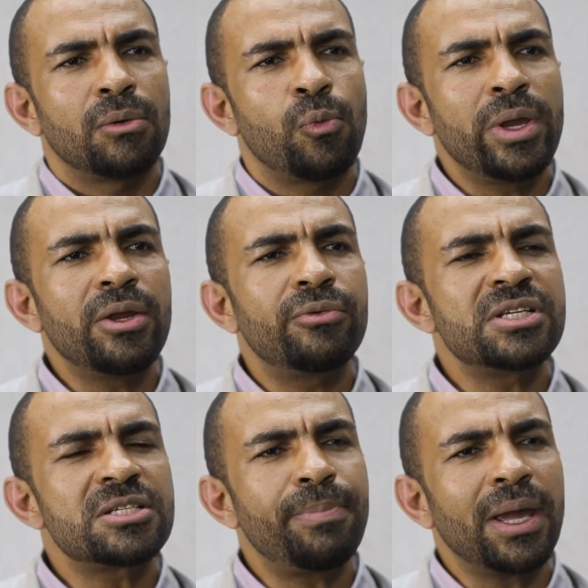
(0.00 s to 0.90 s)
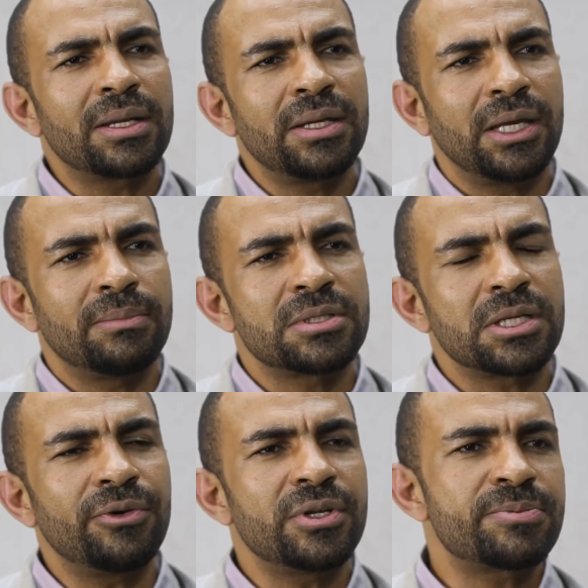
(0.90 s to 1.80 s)
we respect names
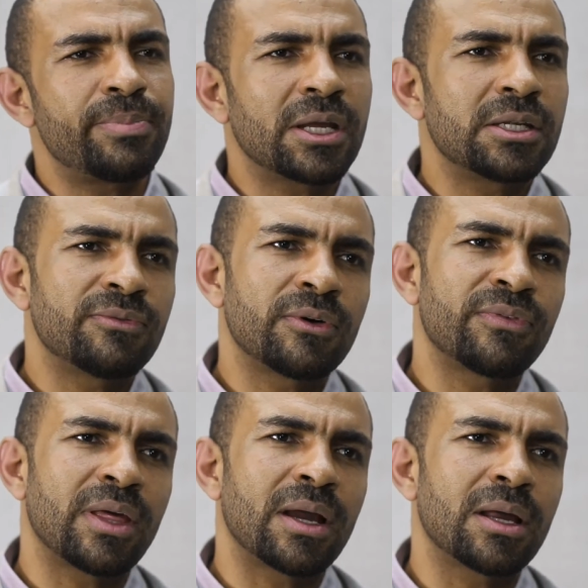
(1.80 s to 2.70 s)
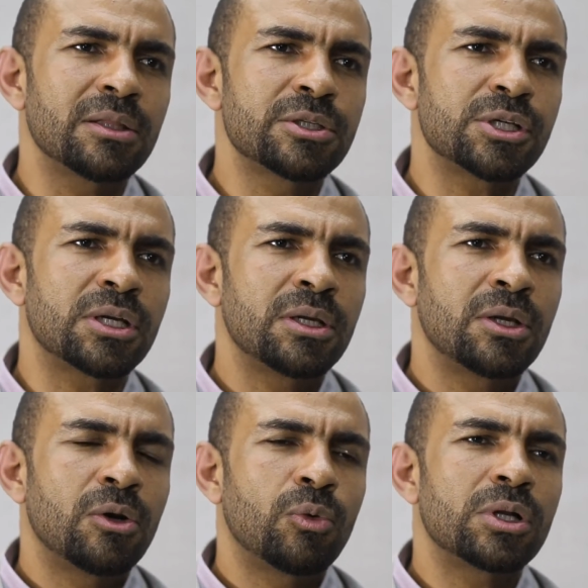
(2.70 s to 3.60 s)
irrespective of their culture.
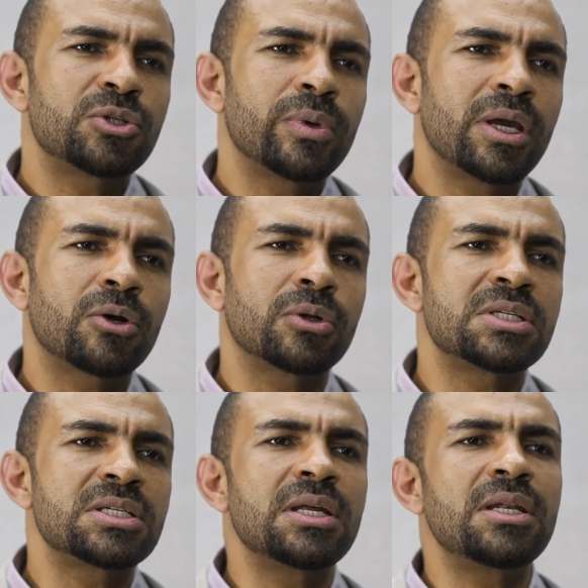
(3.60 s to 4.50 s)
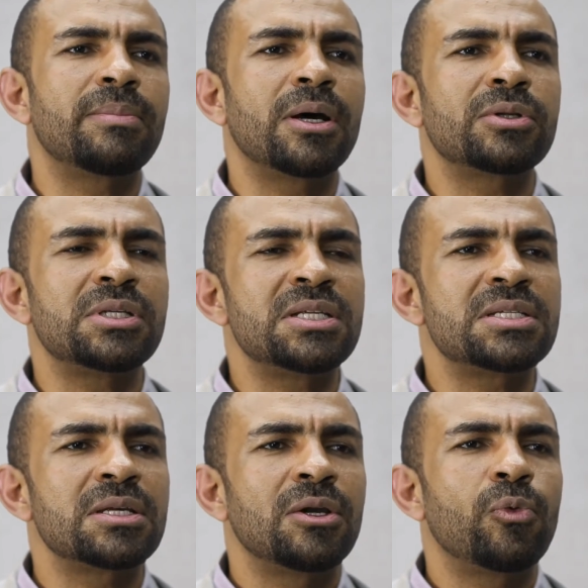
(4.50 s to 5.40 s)
What we are concerned about
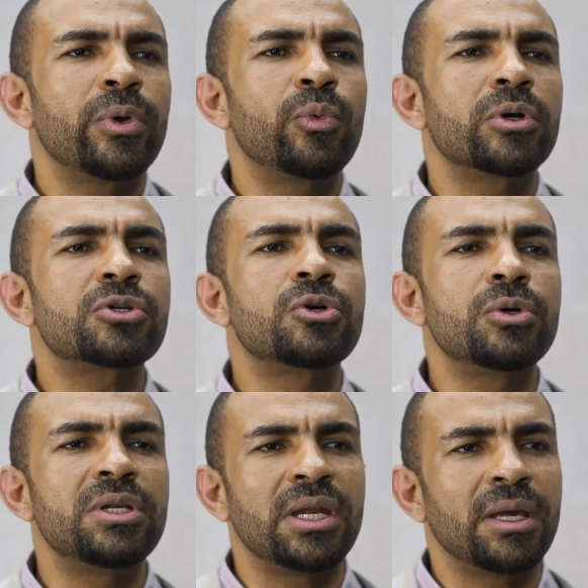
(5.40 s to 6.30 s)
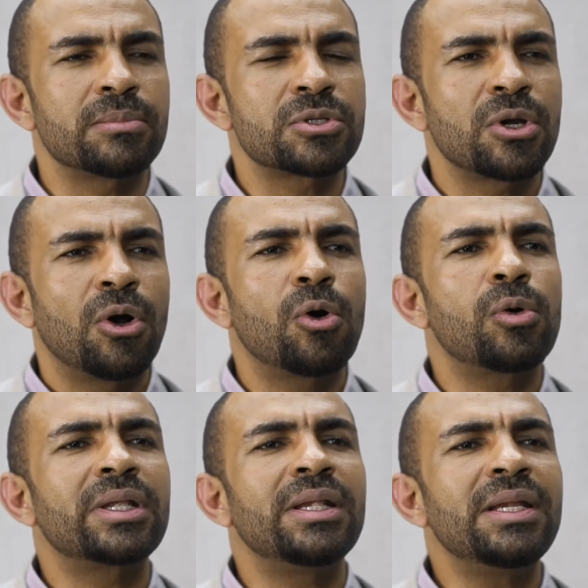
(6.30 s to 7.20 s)
is we want good names,
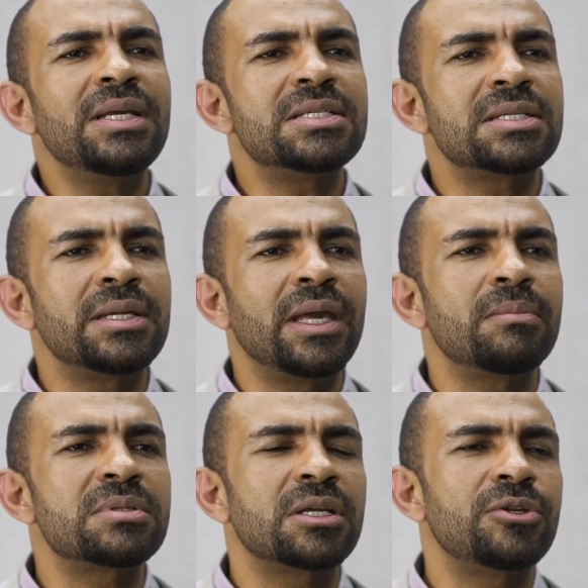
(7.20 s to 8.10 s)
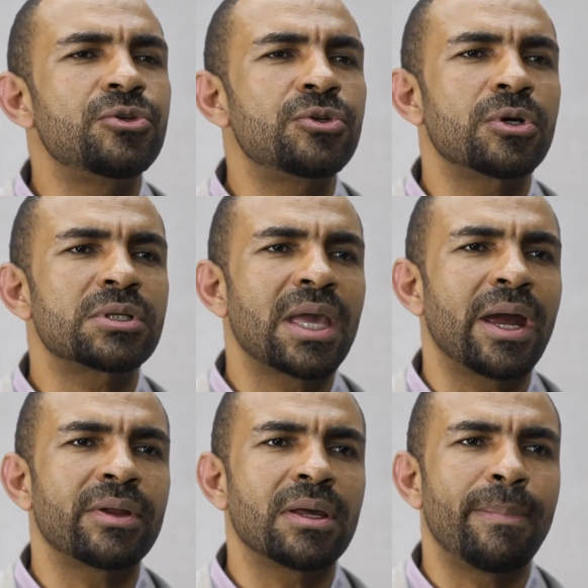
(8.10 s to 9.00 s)
or at least names that do not
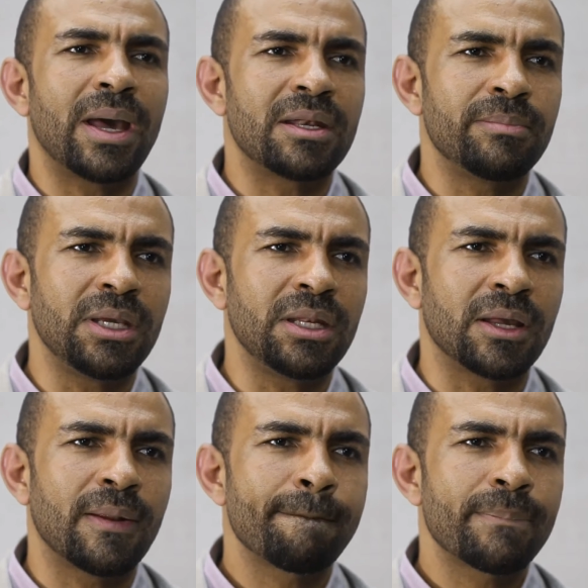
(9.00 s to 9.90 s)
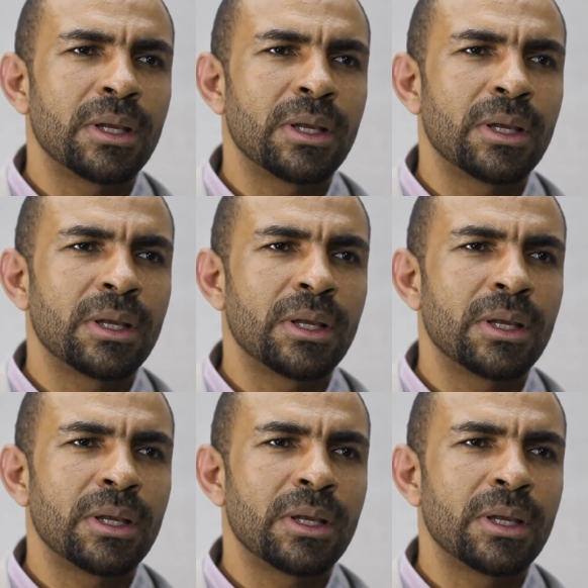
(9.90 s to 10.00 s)
carry a bad meaning.